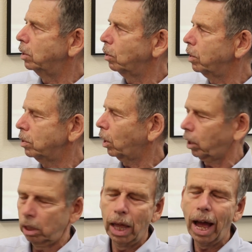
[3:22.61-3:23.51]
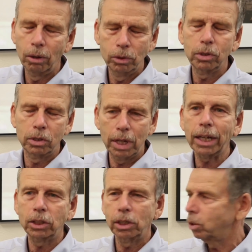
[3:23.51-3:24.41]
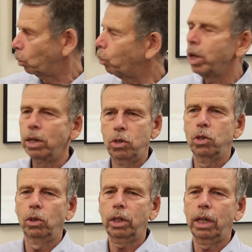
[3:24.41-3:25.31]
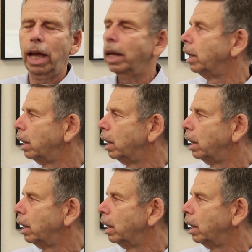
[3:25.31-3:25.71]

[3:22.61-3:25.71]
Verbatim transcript: So these aren't clouds. This is actually the wind you're looking at.